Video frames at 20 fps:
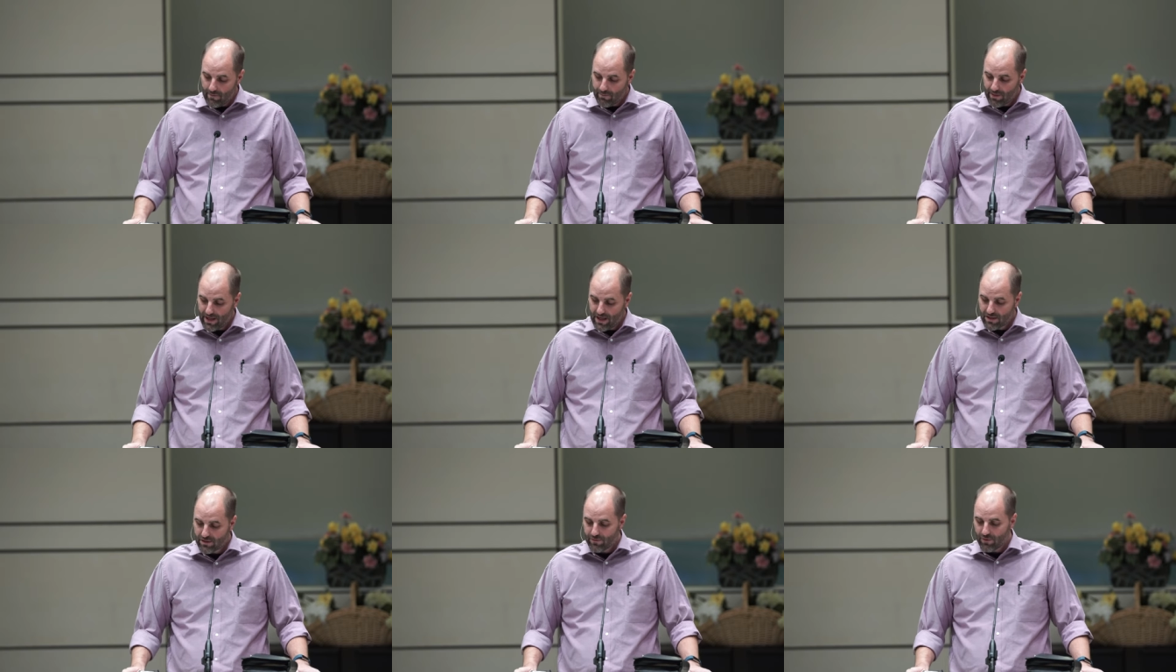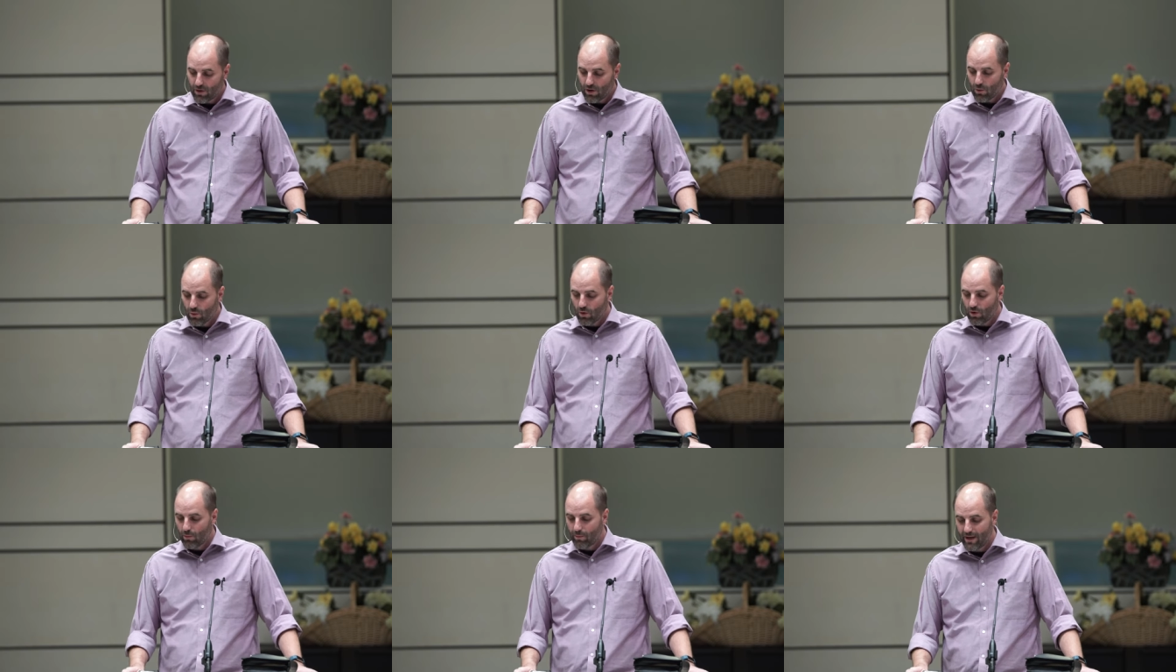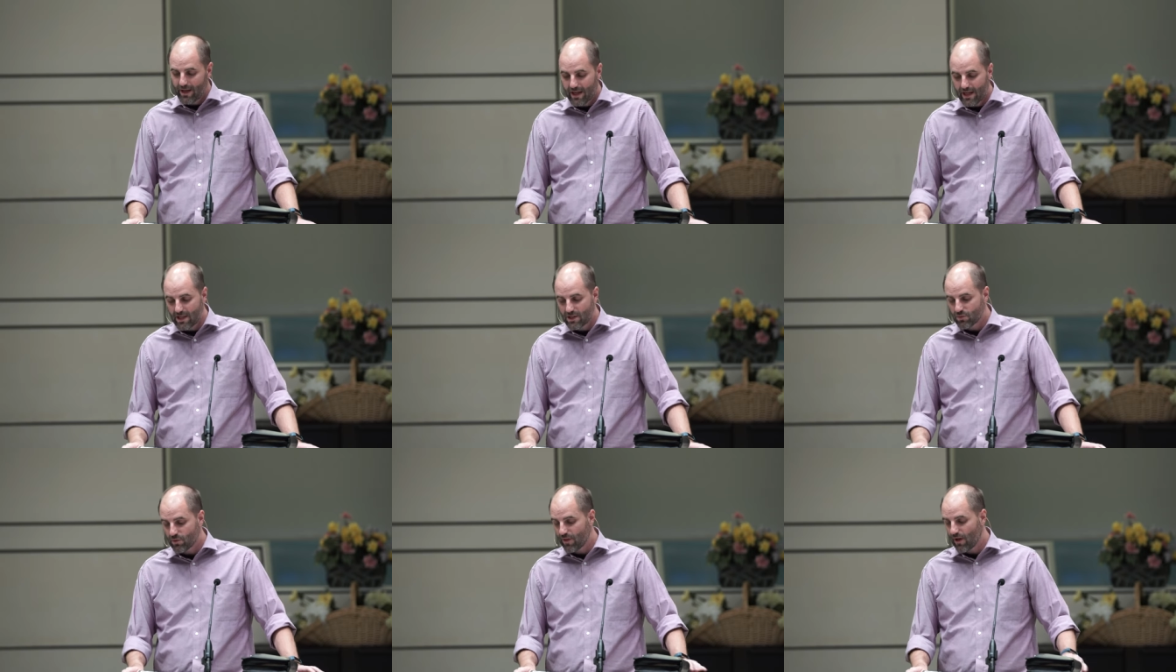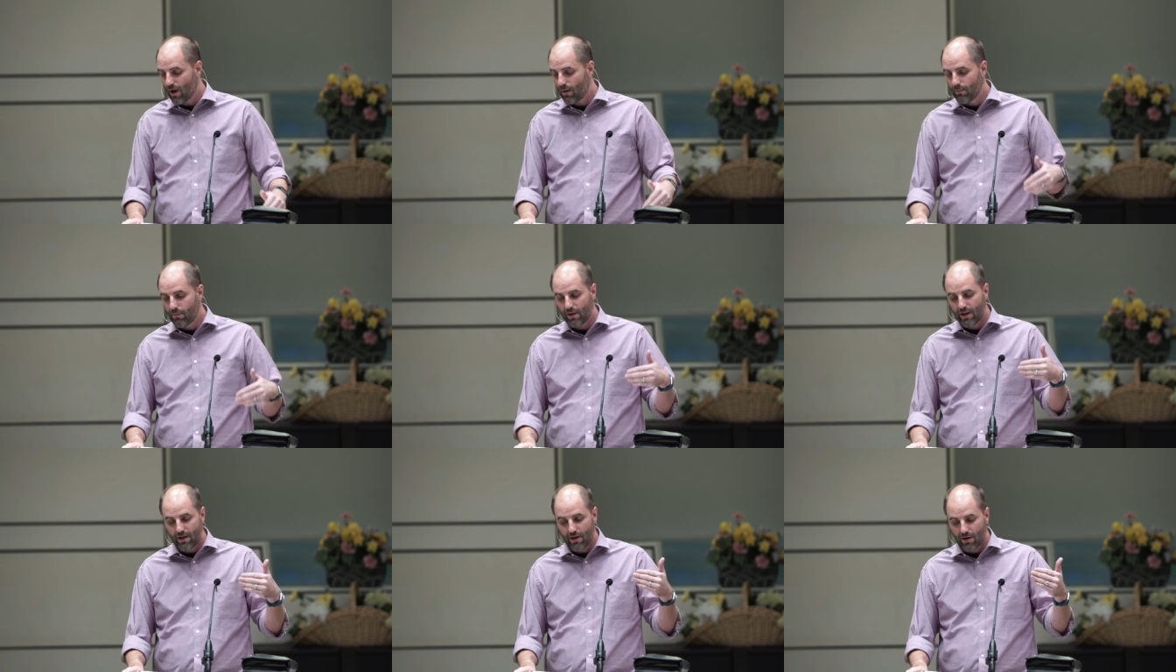peace for our world begins with
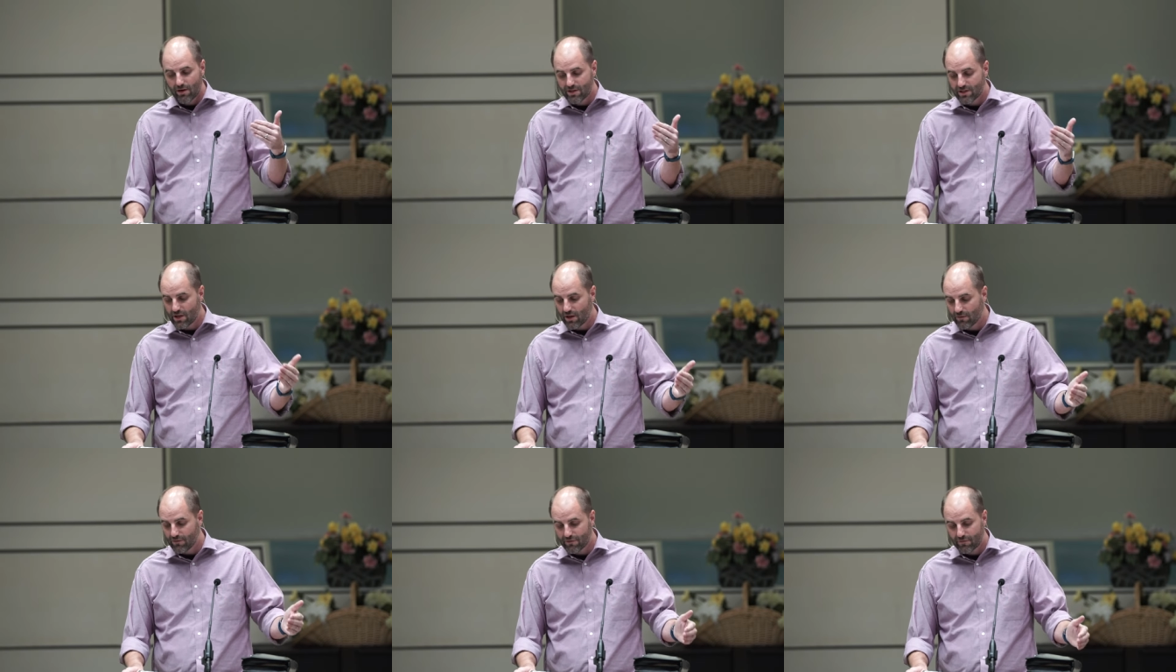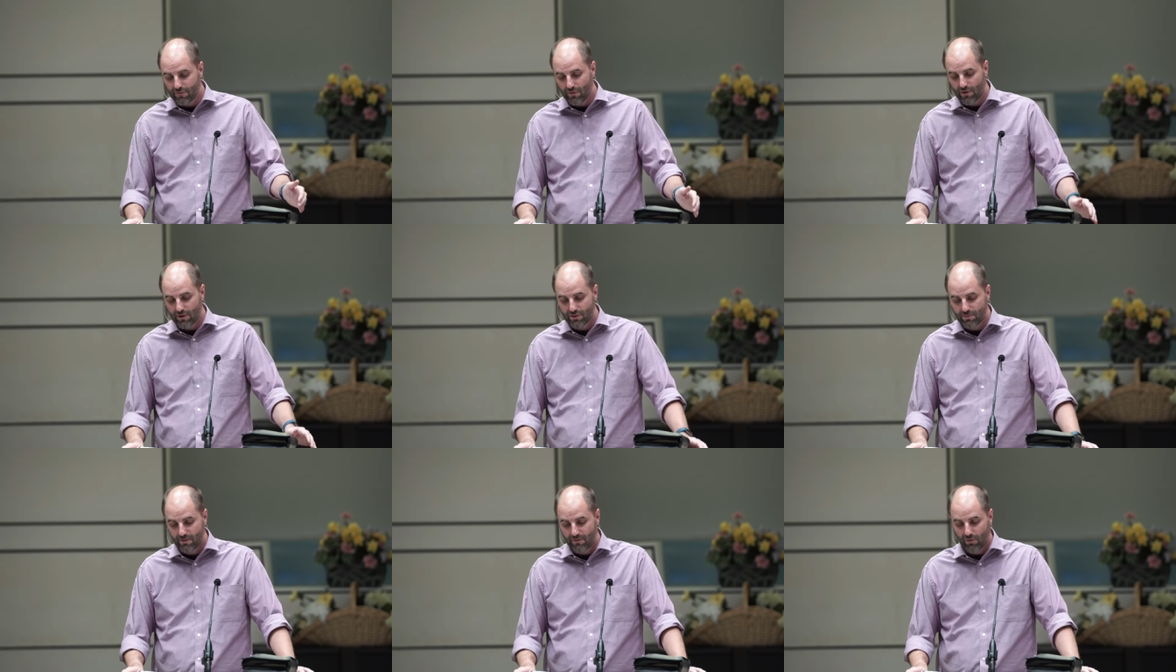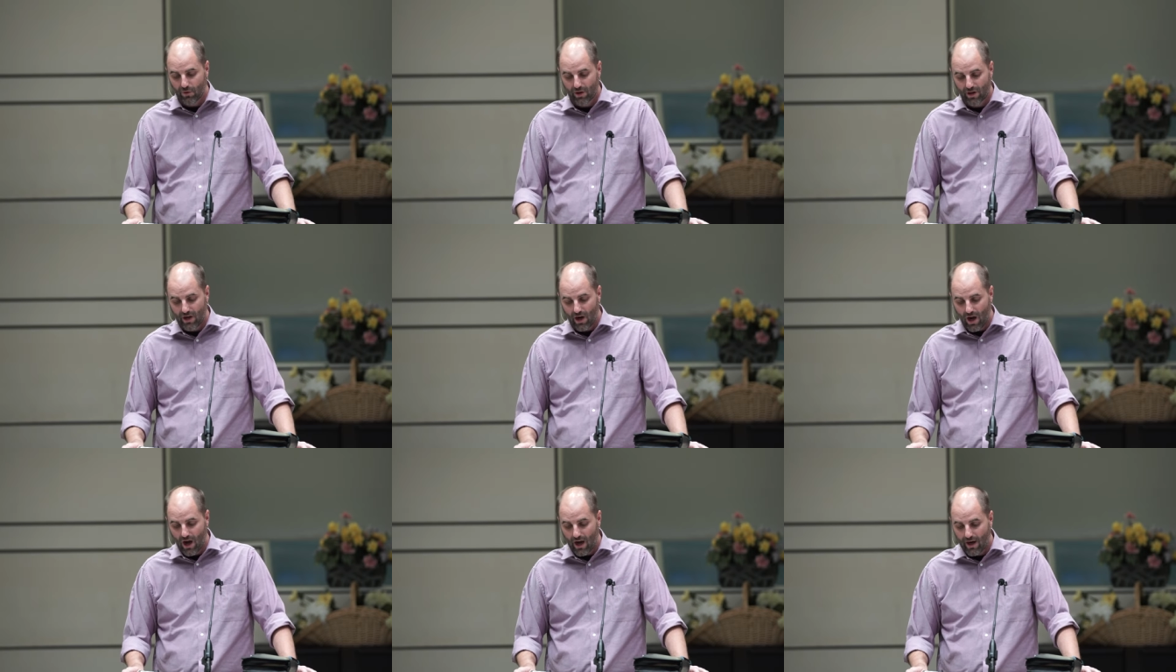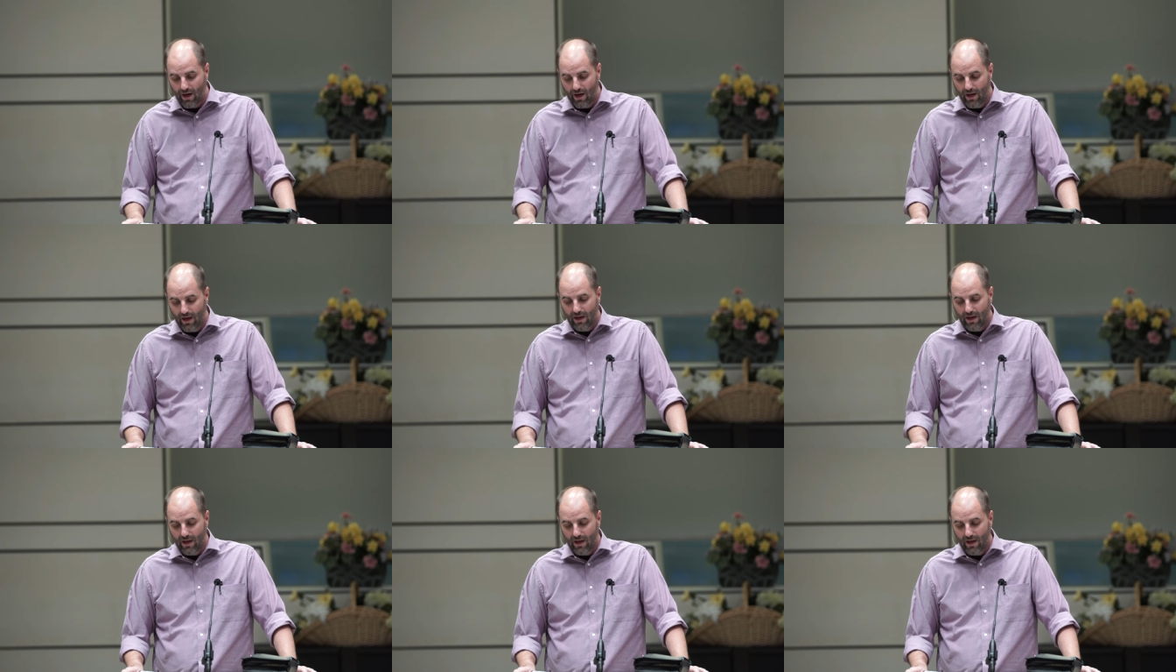humbling ourselves first before God